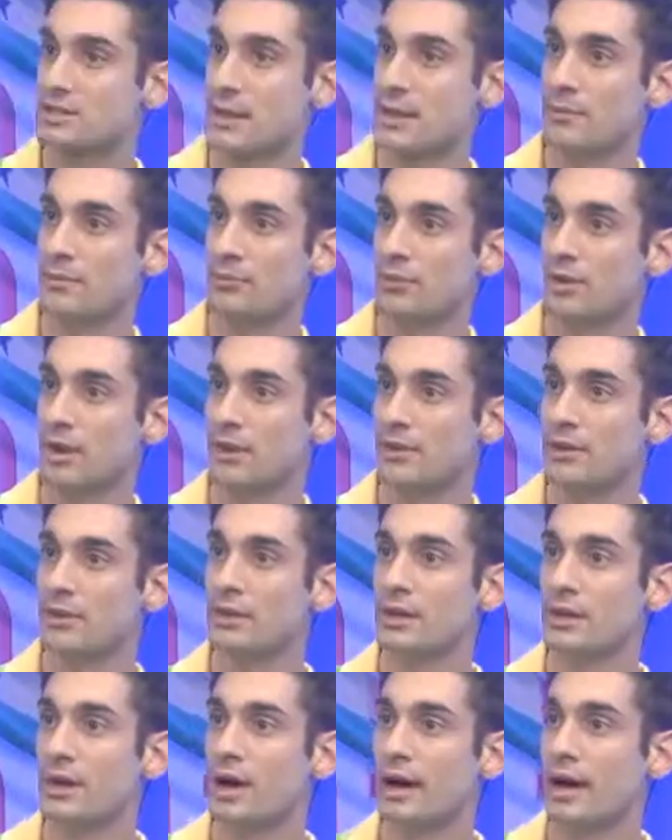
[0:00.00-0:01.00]
game
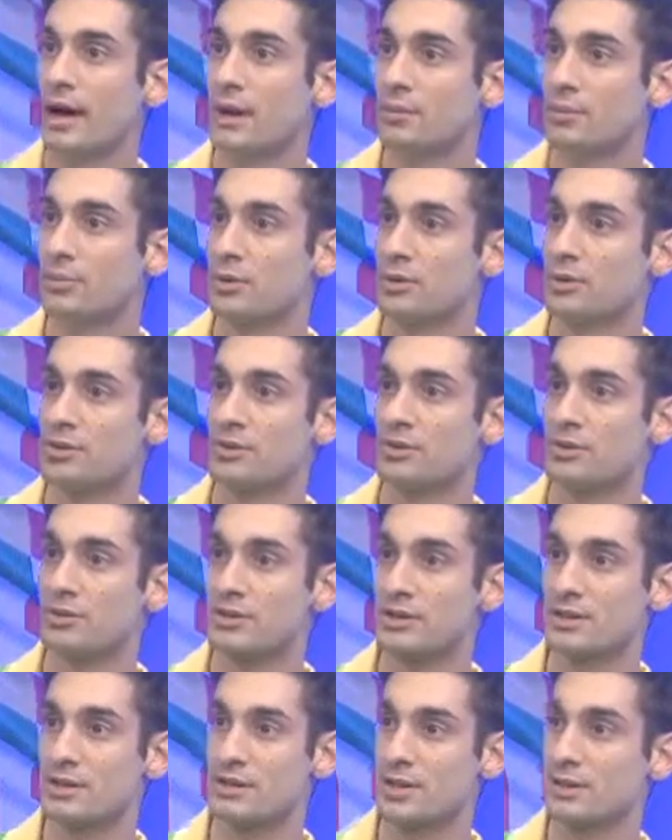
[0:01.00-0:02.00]
rather and push through.
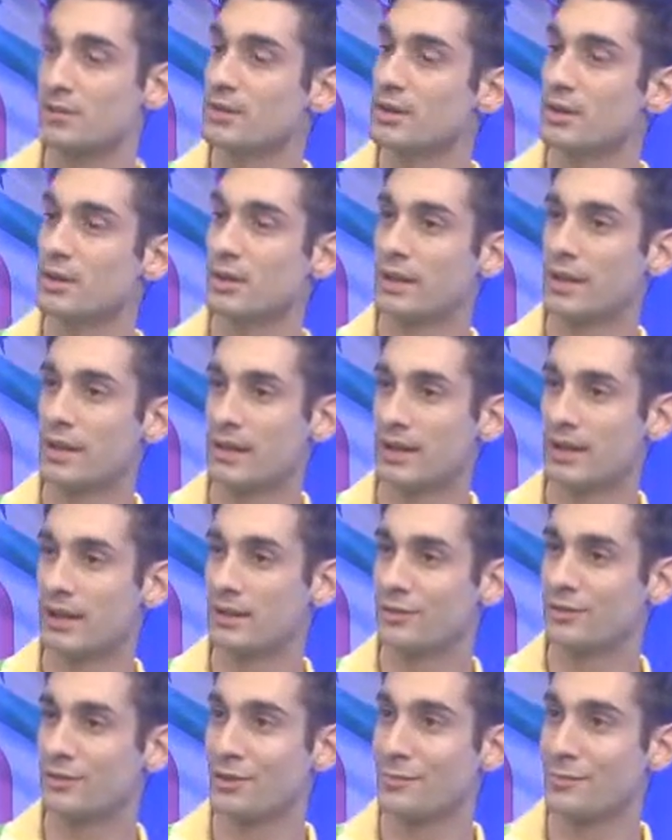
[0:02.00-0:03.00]
This time we don't want to get
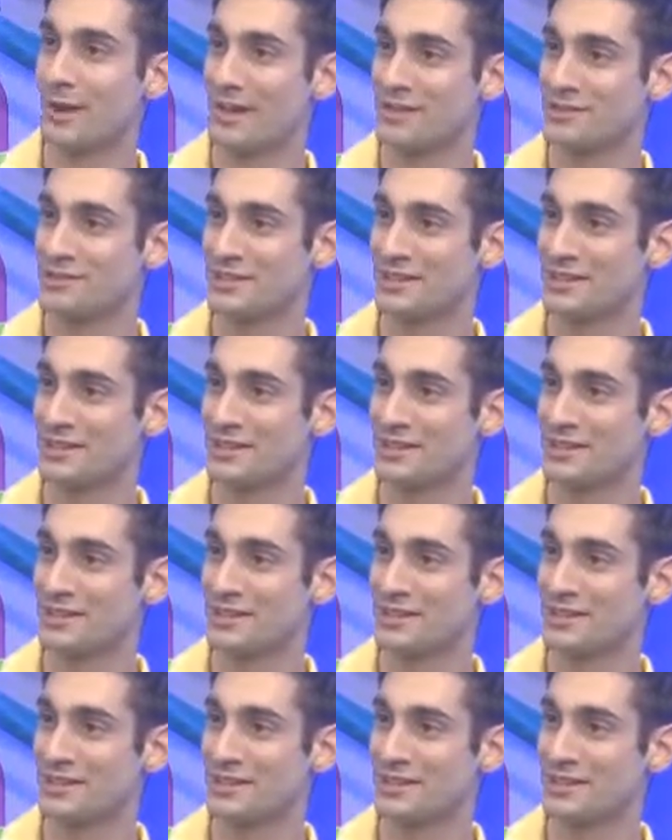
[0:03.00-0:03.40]
late for the match